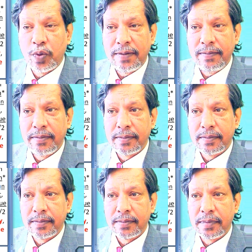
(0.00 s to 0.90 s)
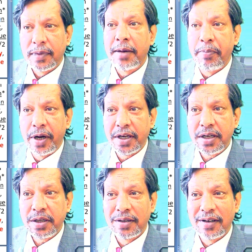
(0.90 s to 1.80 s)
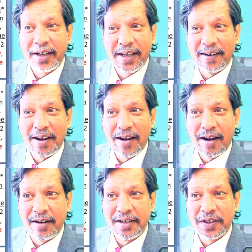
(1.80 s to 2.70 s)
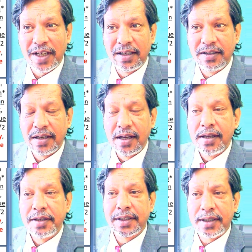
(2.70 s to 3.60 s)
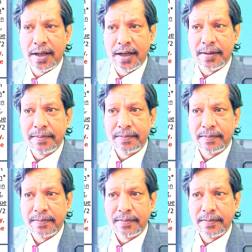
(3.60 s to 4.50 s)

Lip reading: This one, in British, again, R is silent. Sir.